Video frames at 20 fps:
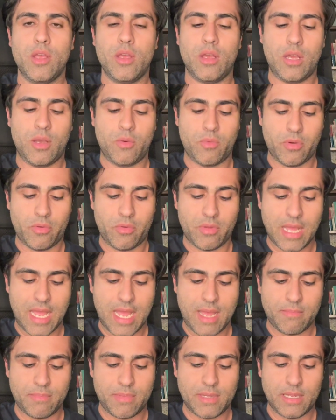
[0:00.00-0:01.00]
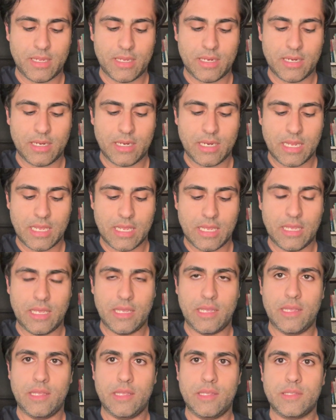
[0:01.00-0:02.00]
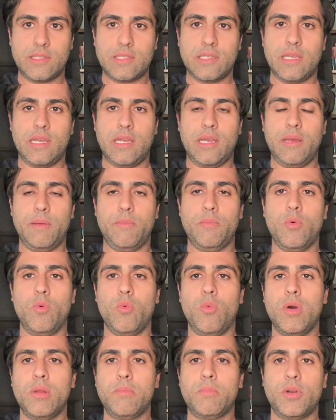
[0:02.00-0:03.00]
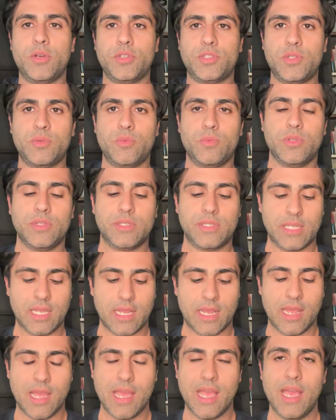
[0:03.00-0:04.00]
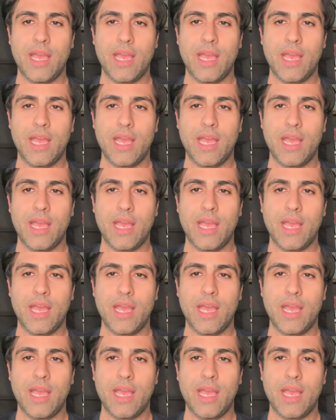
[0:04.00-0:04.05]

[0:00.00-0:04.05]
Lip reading: What will happen is one person will say,